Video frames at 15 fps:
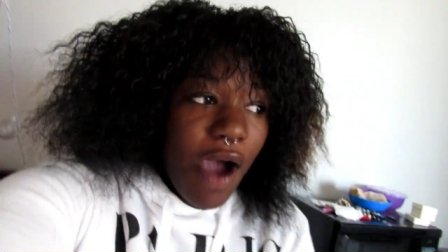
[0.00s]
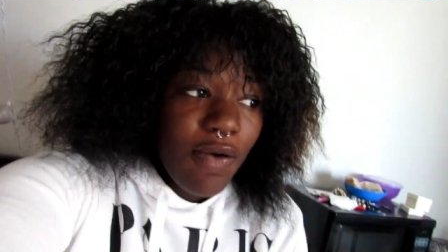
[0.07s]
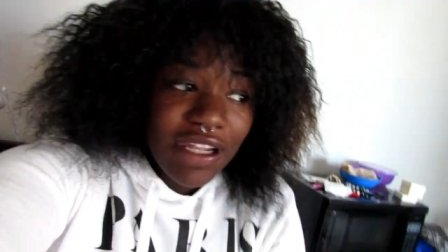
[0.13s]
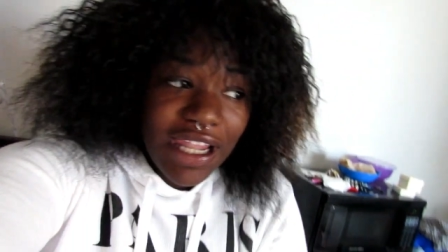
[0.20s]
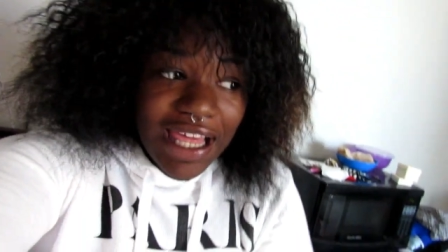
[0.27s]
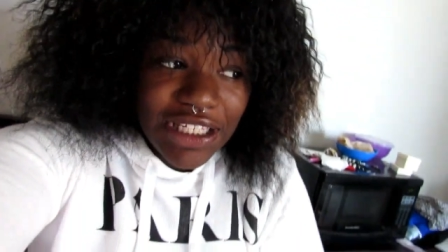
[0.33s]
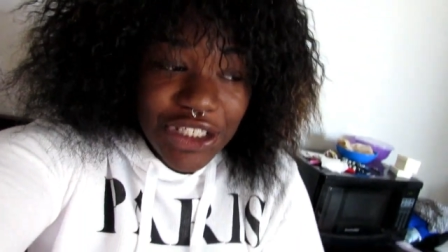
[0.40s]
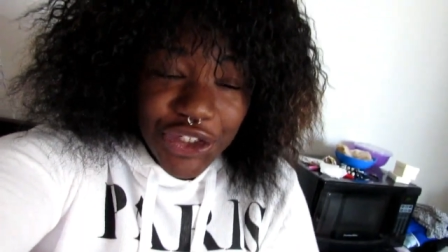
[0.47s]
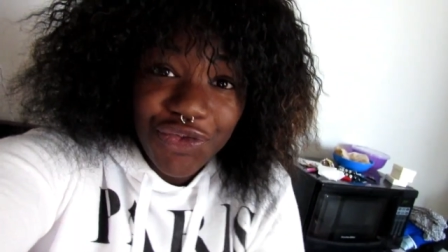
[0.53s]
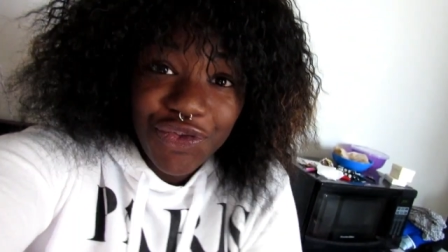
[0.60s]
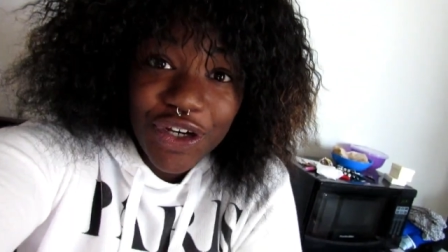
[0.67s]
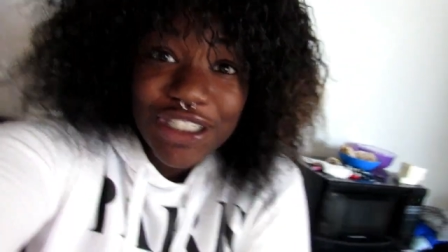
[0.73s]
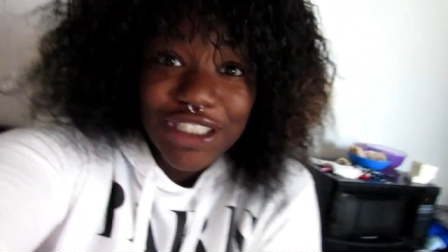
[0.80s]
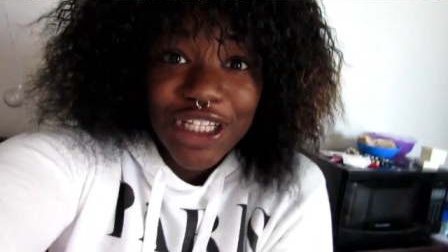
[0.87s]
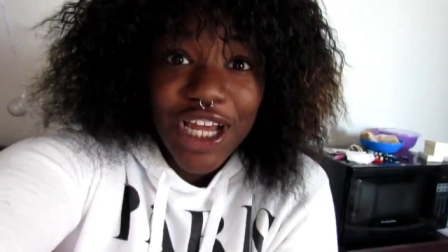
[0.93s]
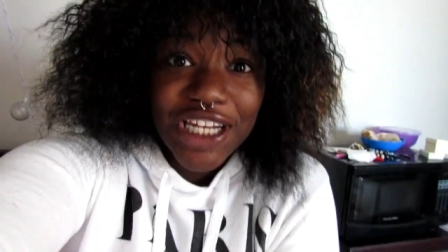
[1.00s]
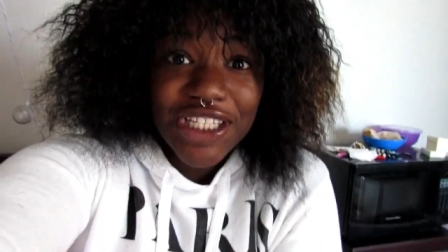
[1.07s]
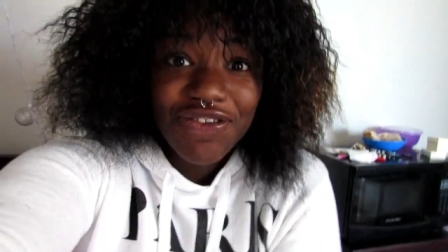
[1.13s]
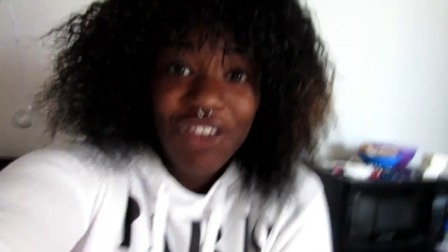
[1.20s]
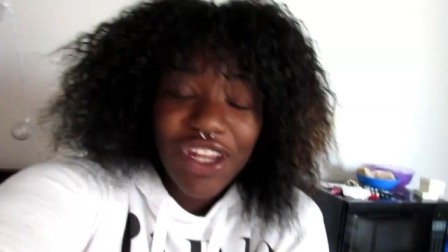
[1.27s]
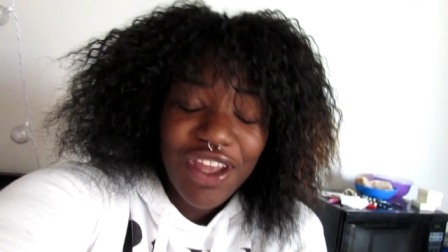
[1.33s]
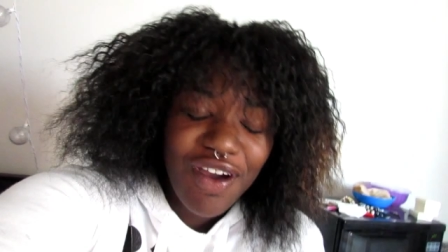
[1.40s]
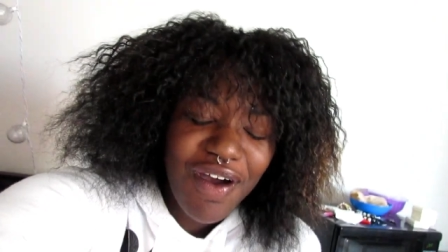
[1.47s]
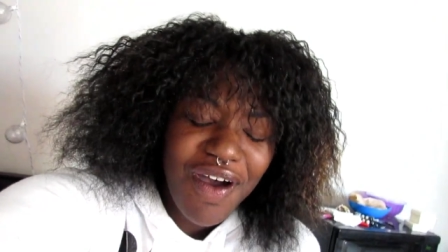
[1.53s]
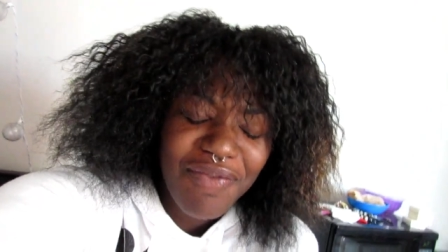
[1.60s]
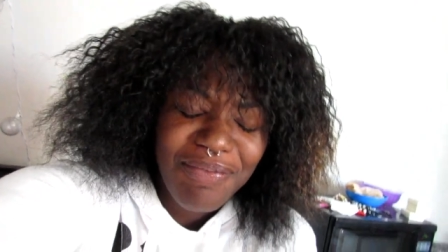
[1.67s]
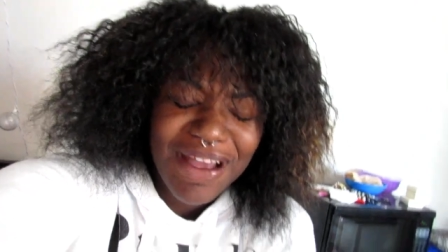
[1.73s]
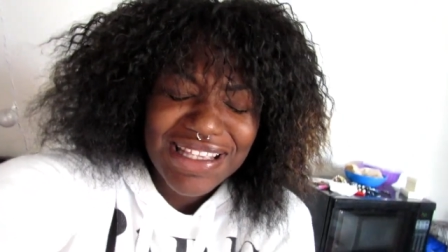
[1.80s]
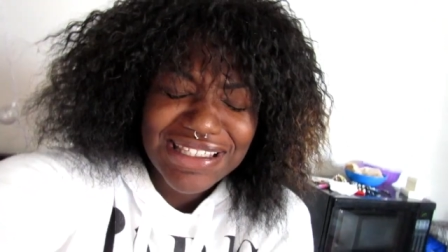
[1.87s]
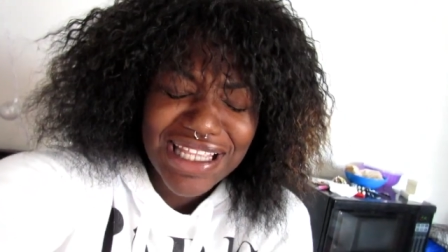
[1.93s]
I would like to first start this video
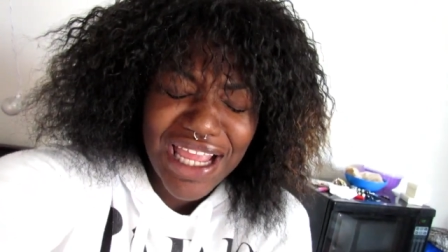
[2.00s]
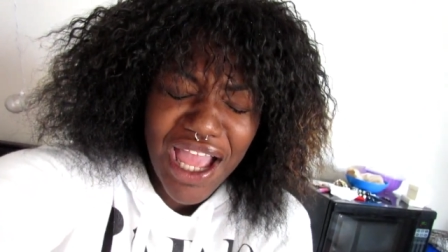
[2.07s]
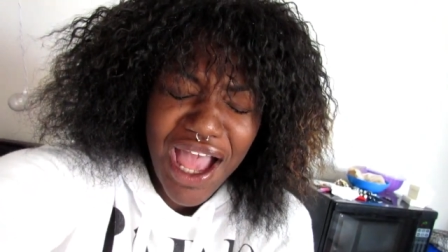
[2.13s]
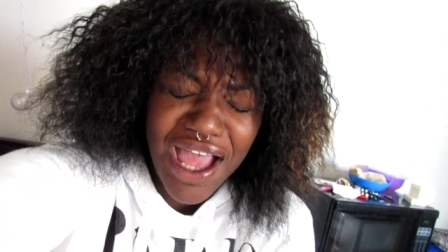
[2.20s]
off by saying